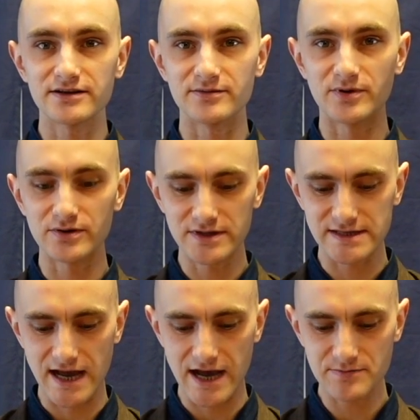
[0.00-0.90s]
The bowl is
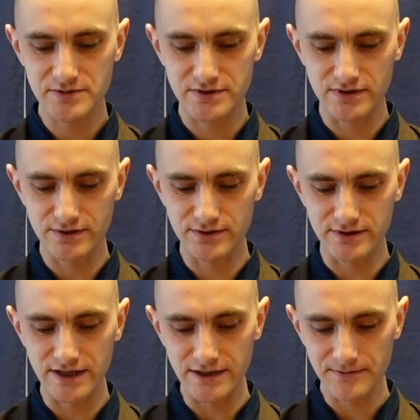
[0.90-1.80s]

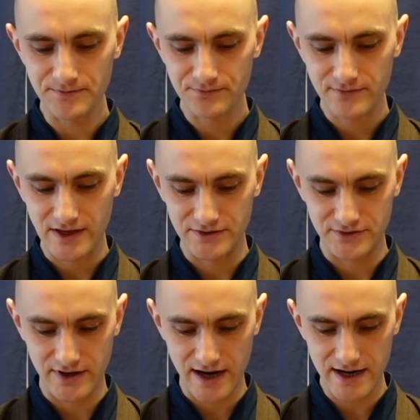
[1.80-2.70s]
absolutely
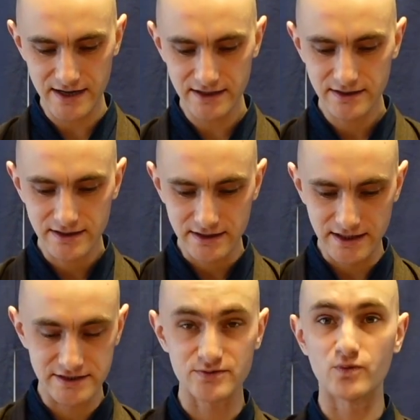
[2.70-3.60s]
dry,
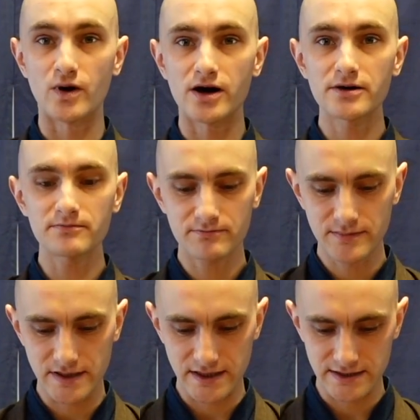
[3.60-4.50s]
it's warm,
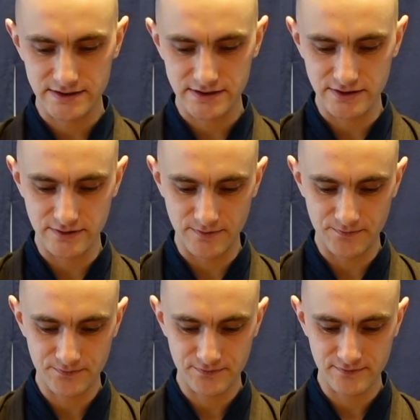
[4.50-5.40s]
and so
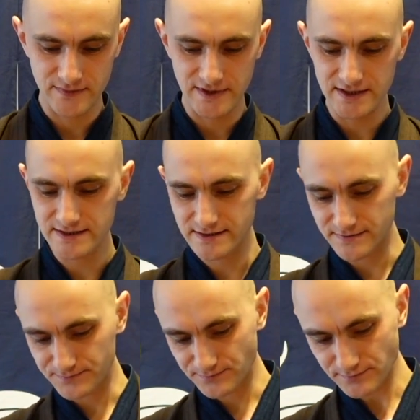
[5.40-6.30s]
this
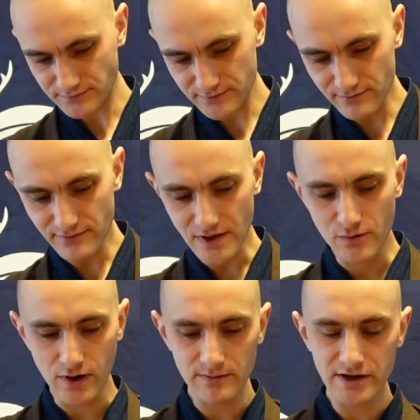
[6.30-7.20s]

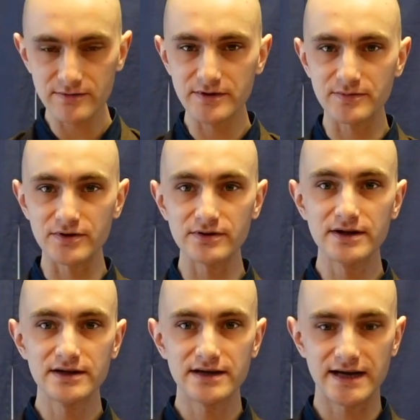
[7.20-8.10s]
warming up the bowl
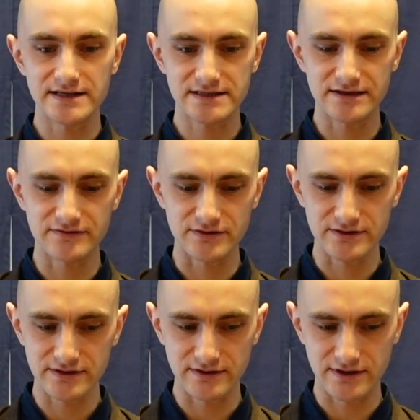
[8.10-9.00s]
has several
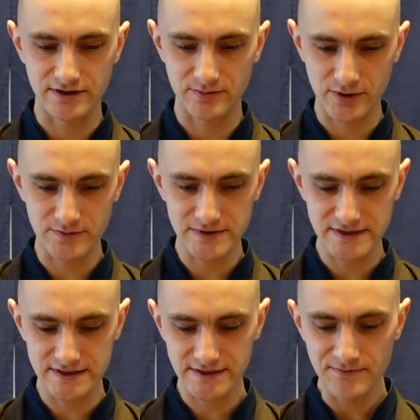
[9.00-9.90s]

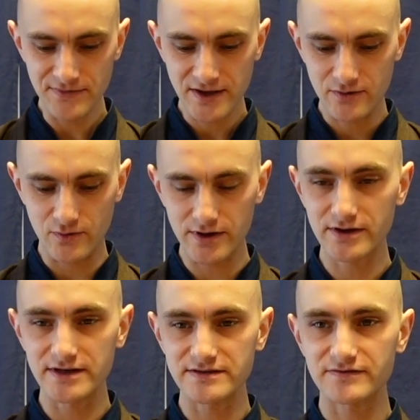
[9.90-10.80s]
purposes.
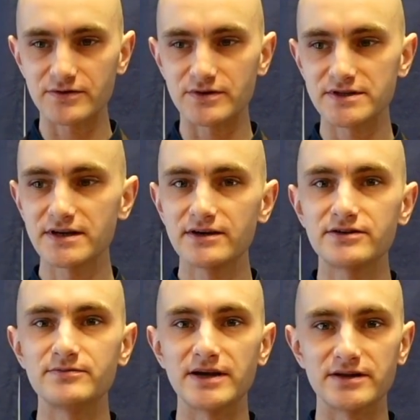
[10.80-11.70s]
One is, of course,
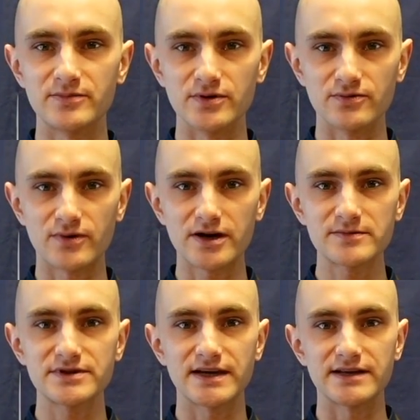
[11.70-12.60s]
to make the bowl warm
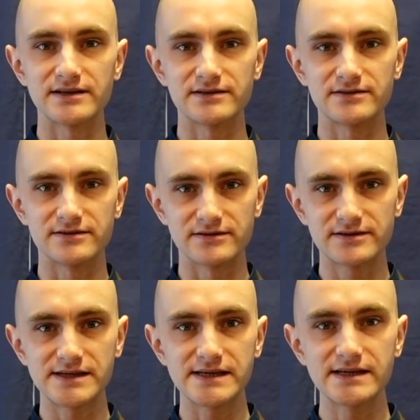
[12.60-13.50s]
so that the
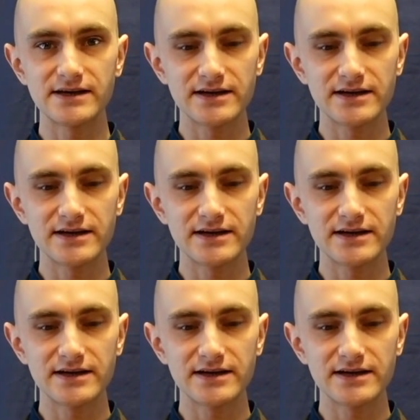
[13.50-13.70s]
tea